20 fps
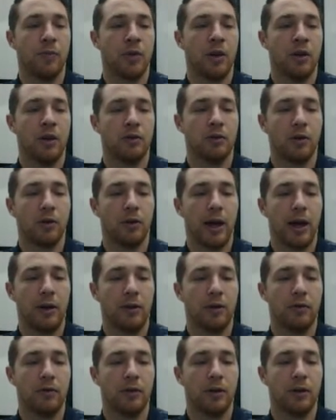so
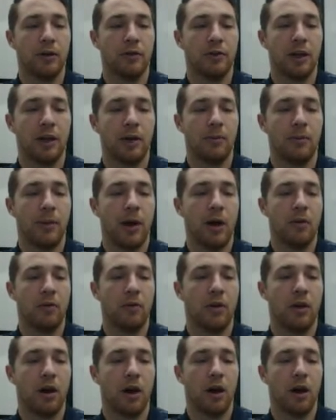count over the same amount
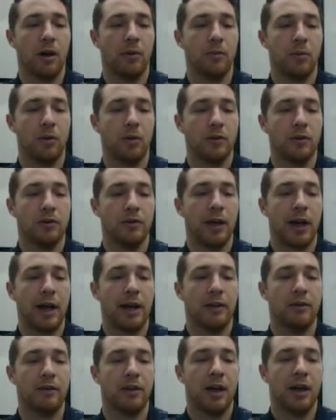on both
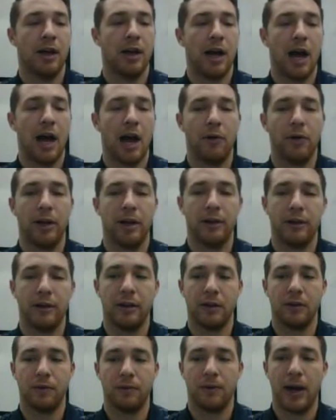sides, I would get
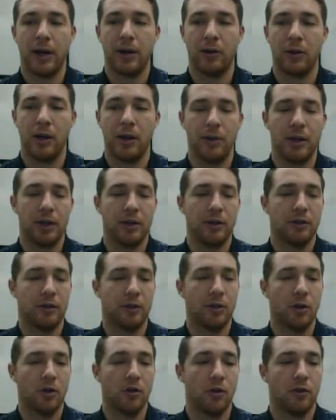this final image,
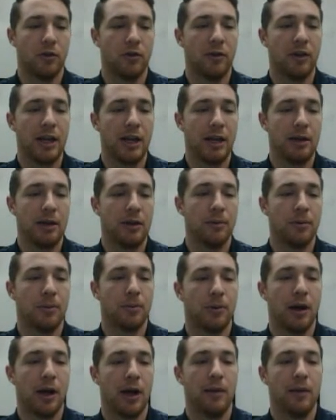so T double
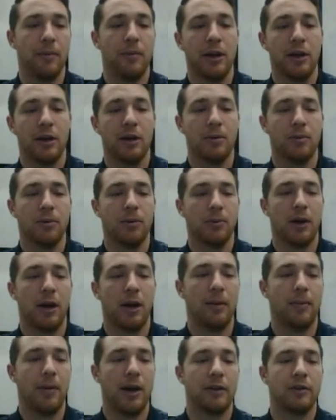prime, E double
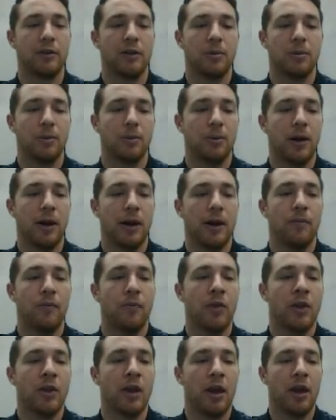prime, X double prime.
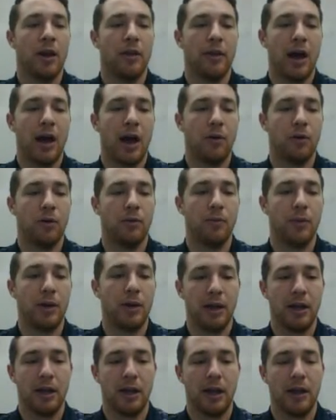That would
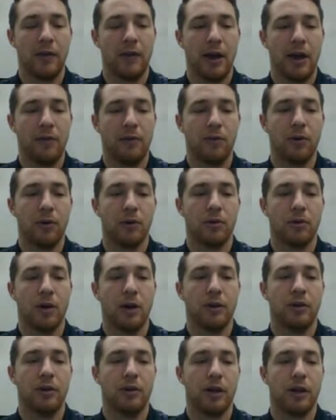be in that fourth
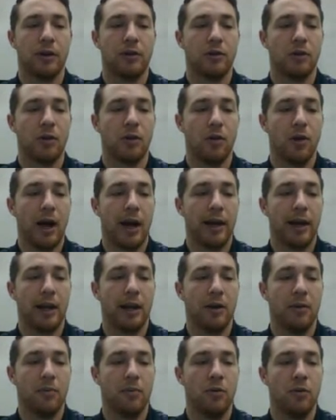quadrant there. So I
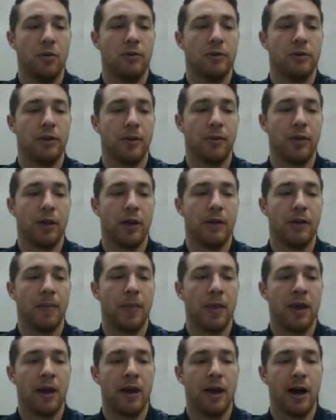can move something,
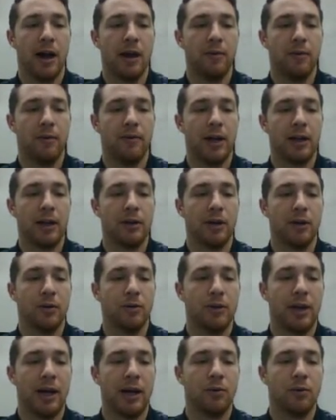I move that
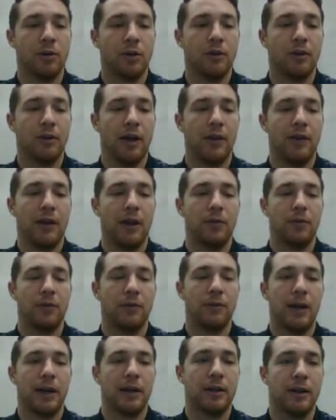triangle downwards and then
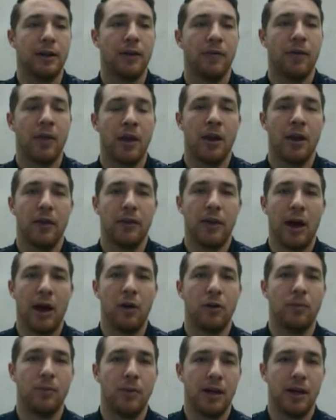reflect it. That
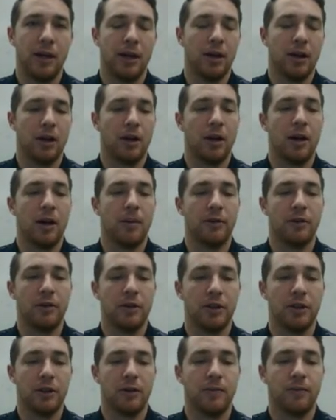would be a
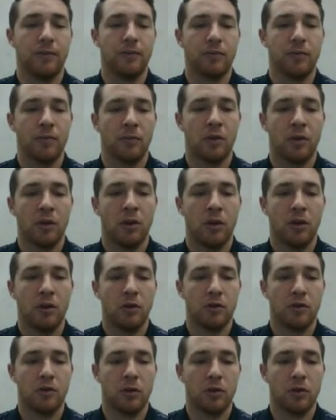composition.
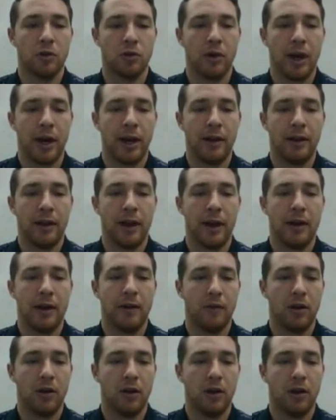So trying
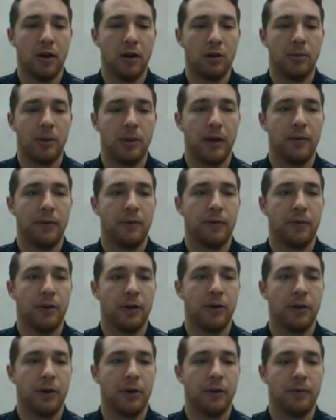that a little bit
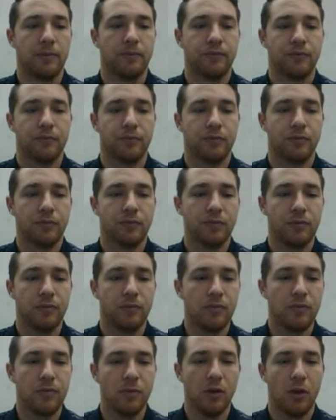further,
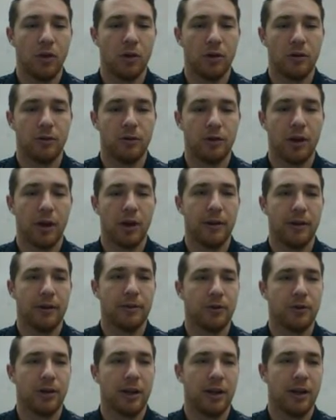
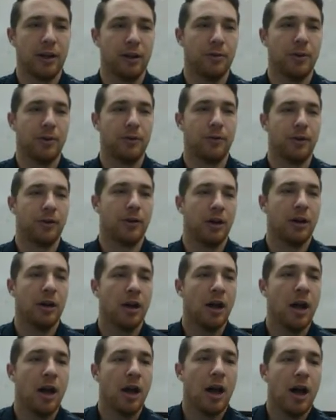
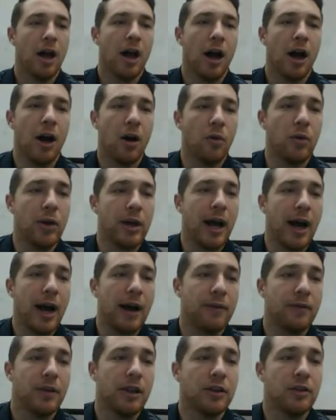we
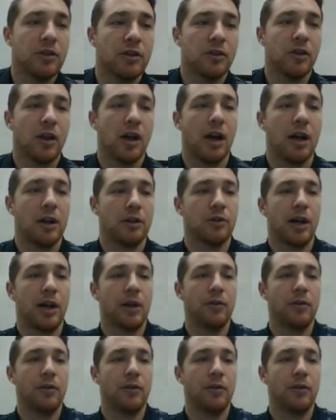have this triangle